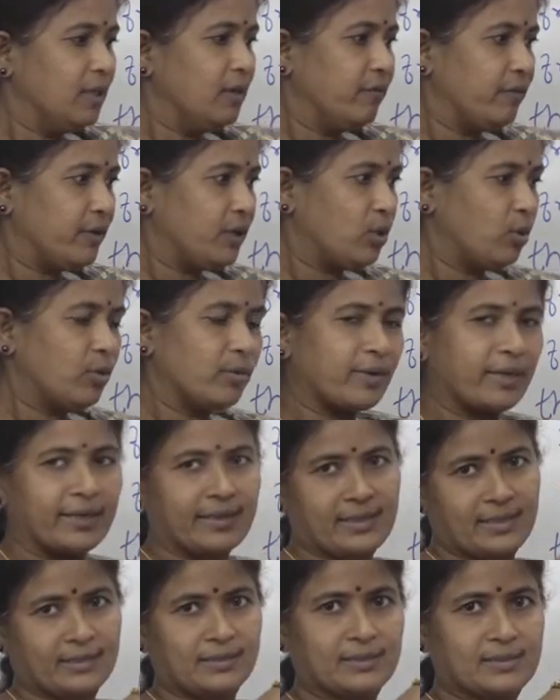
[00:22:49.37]
We don't write
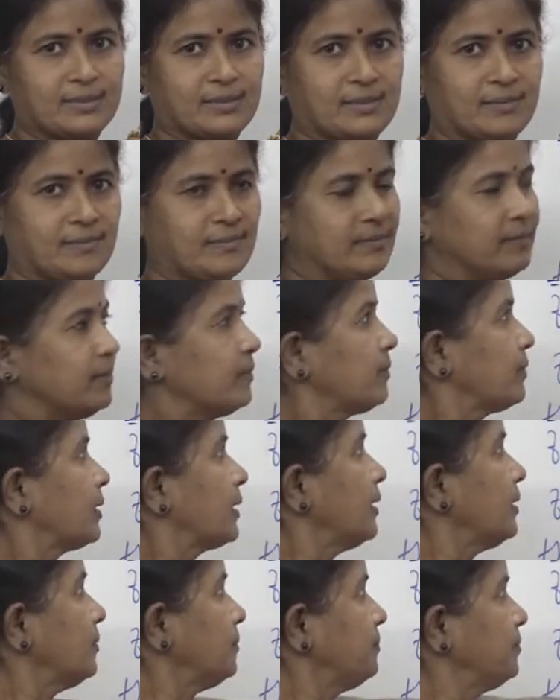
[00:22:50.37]
like this.
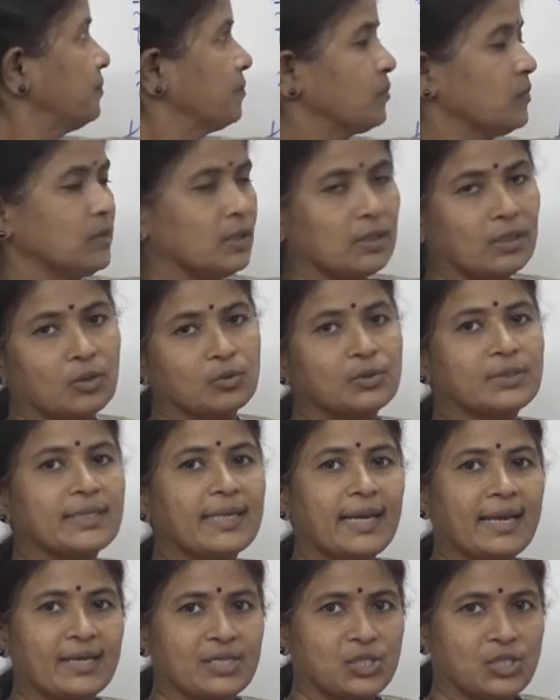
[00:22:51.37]
Okay. Now
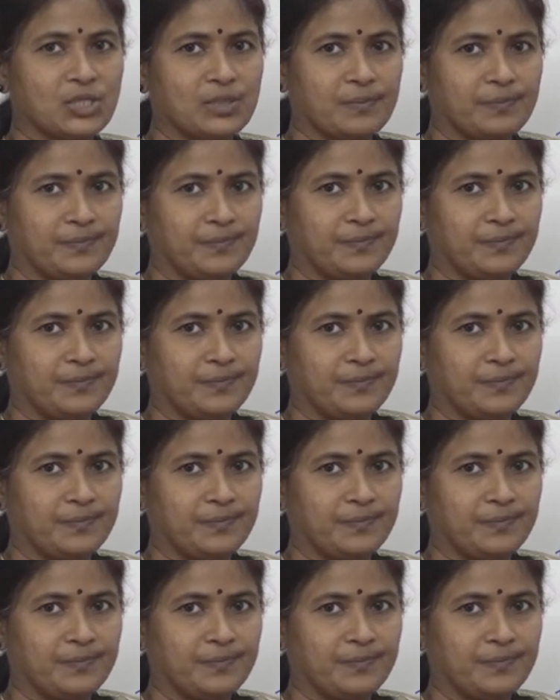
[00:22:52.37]
thrash.